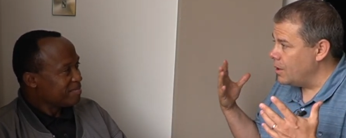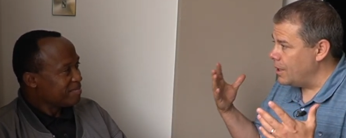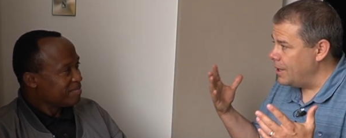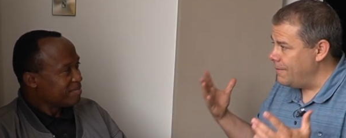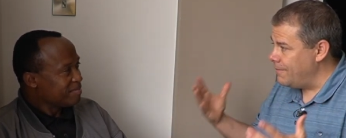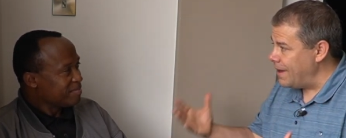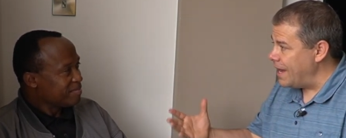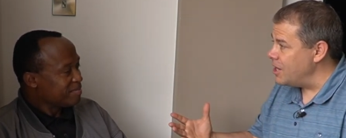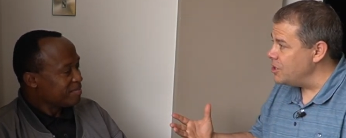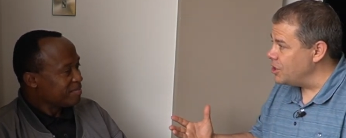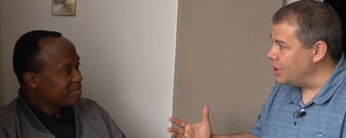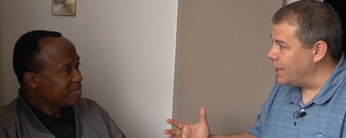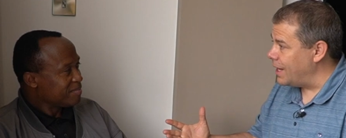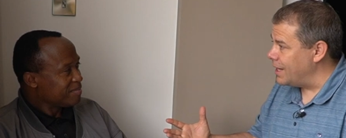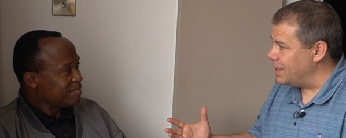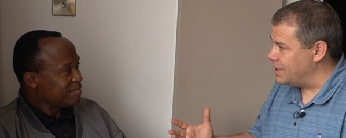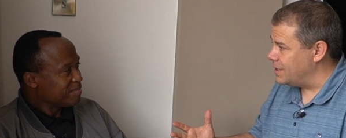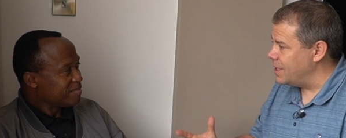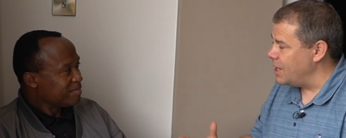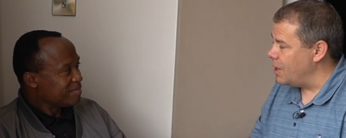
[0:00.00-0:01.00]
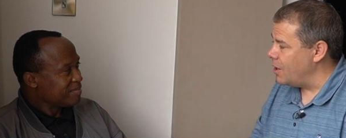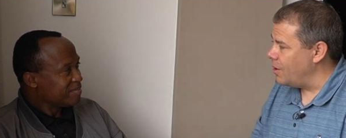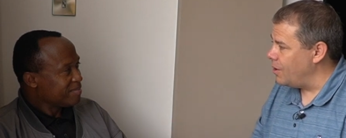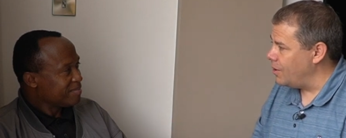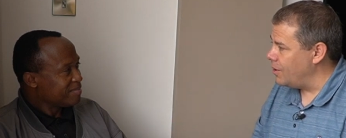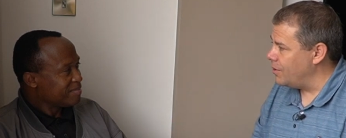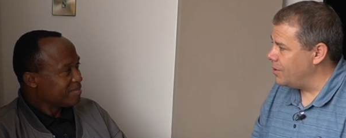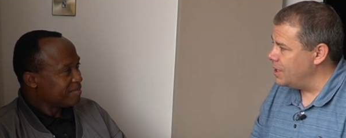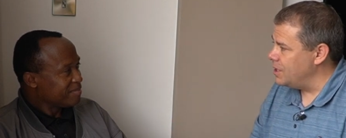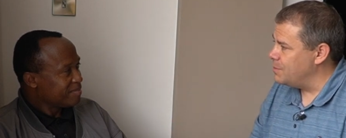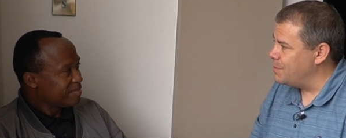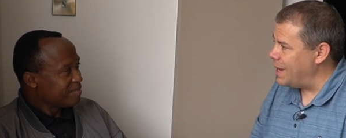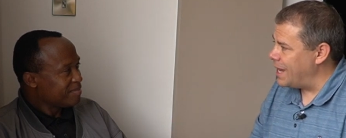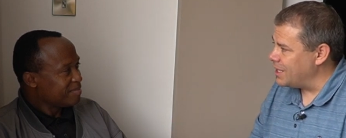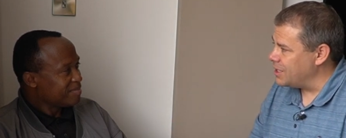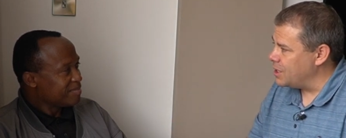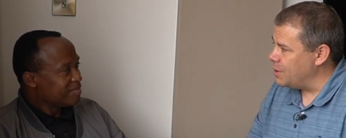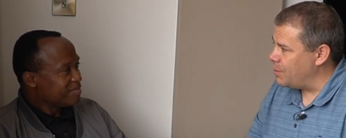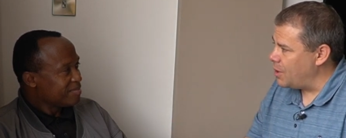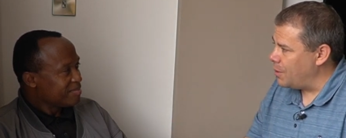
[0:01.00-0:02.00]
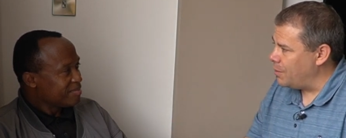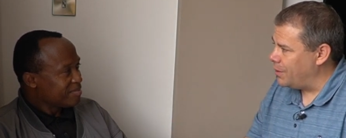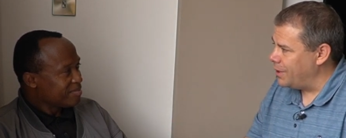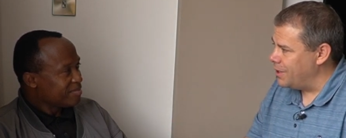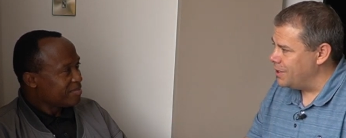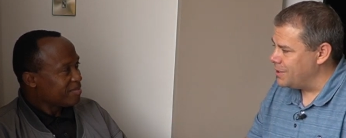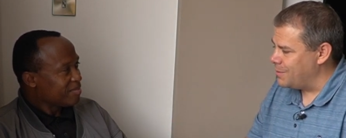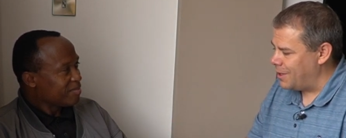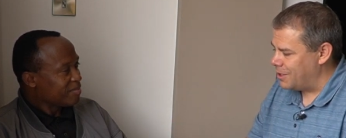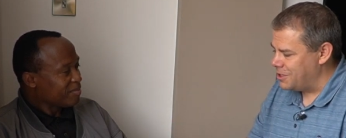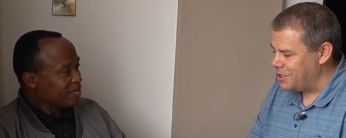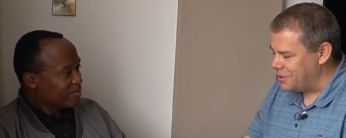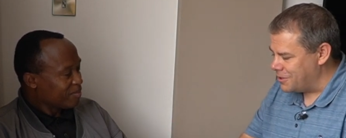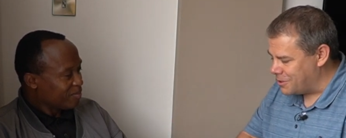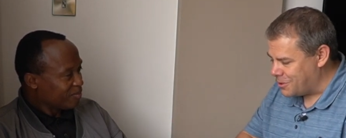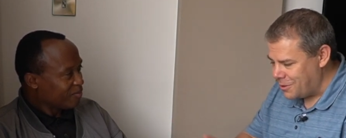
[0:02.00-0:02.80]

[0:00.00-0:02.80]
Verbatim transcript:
Speaker 1: evangelize, tell these basketball players about Jesus.